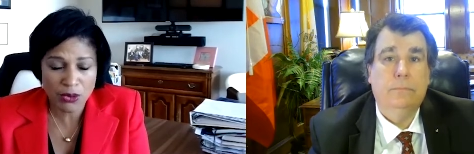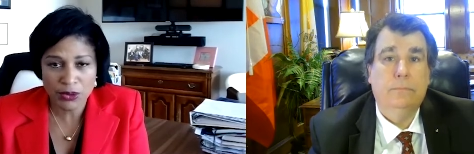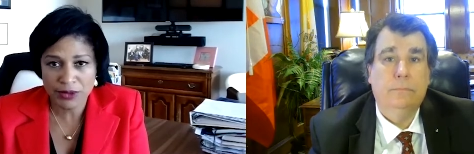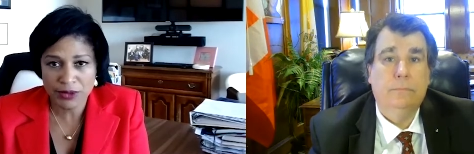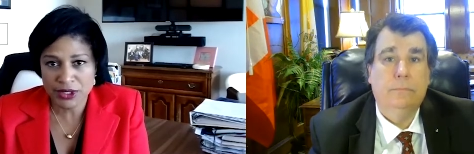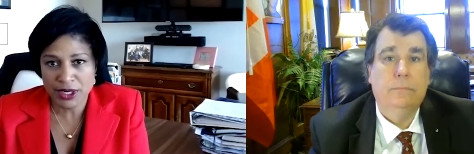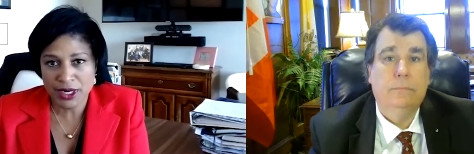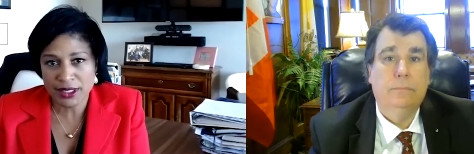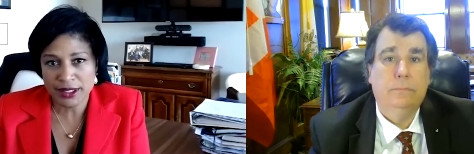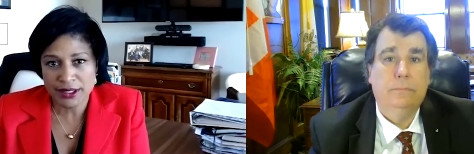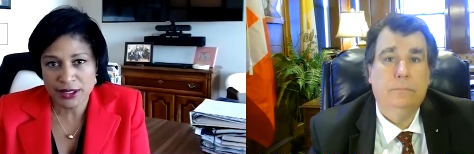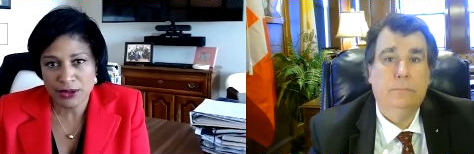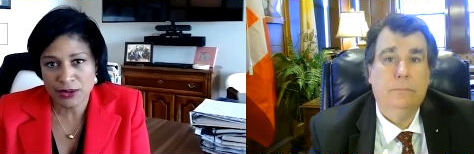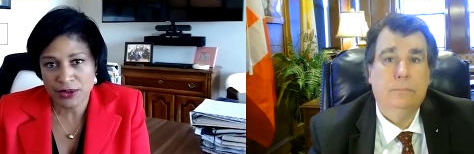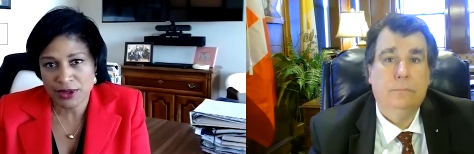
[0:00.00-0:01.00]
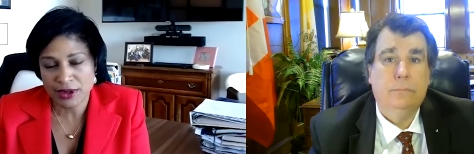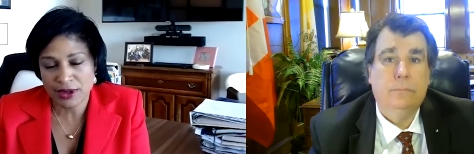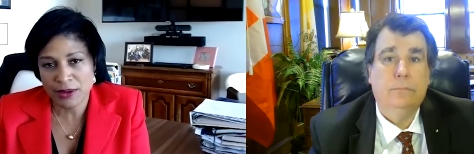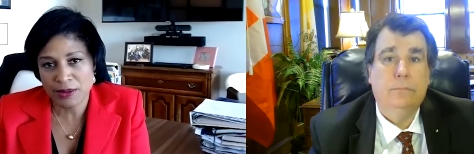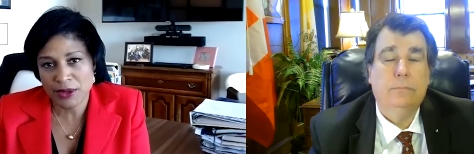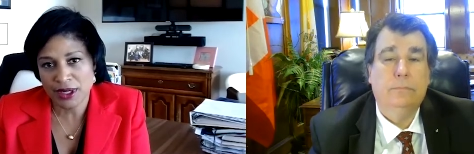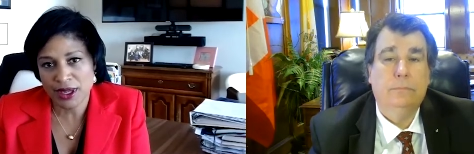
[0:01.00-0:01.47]
Speaker 1: What we've tried to do with
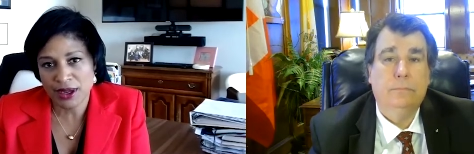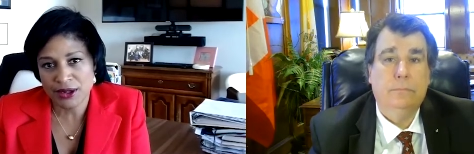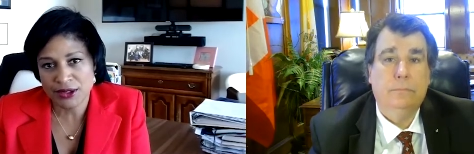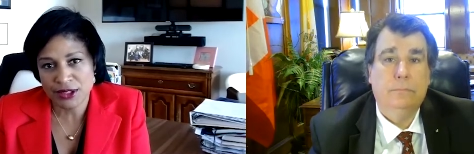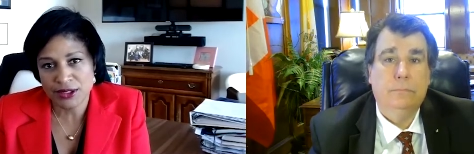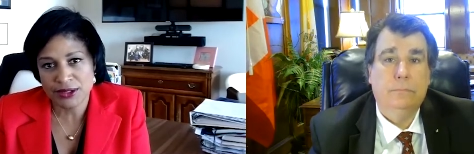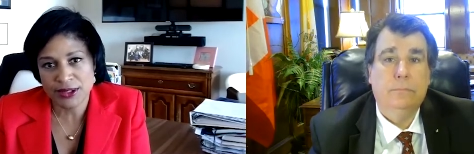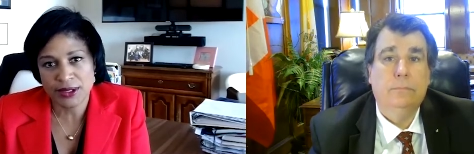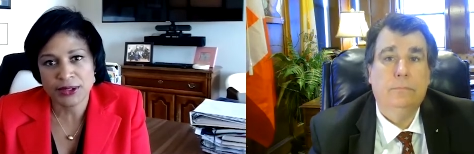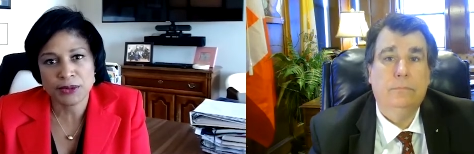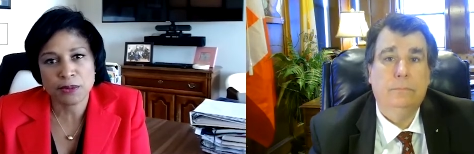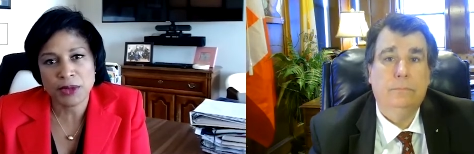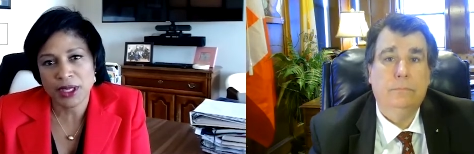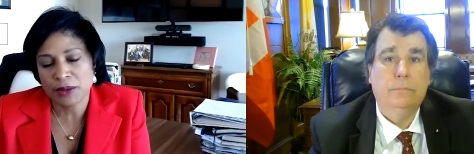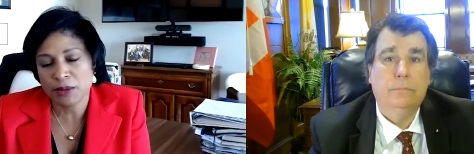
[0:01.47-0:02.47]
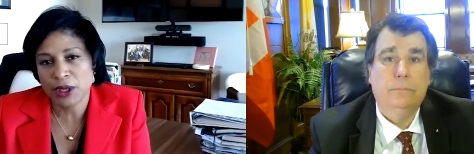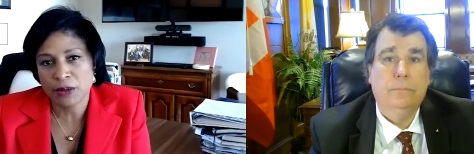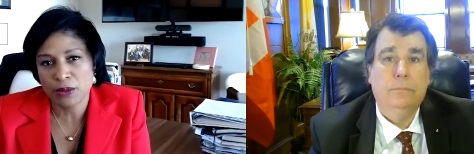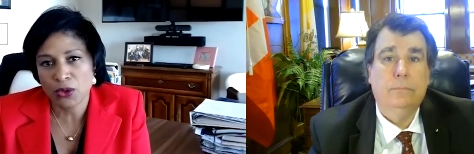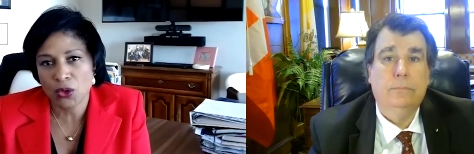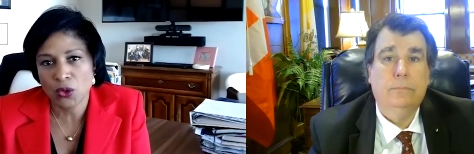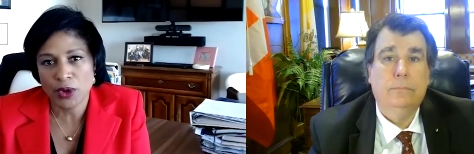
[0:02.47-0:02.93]
our communications is meet
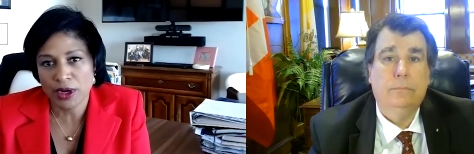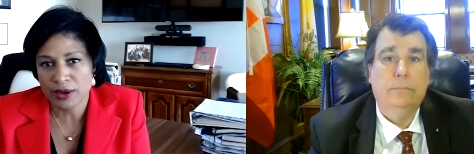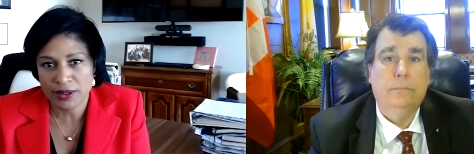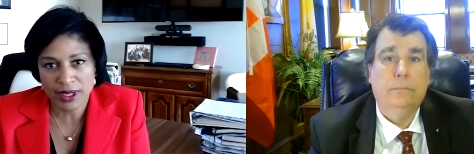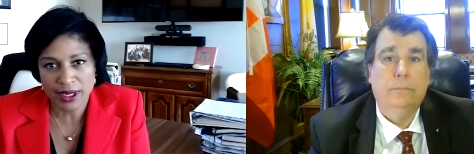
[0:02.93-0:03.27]
people where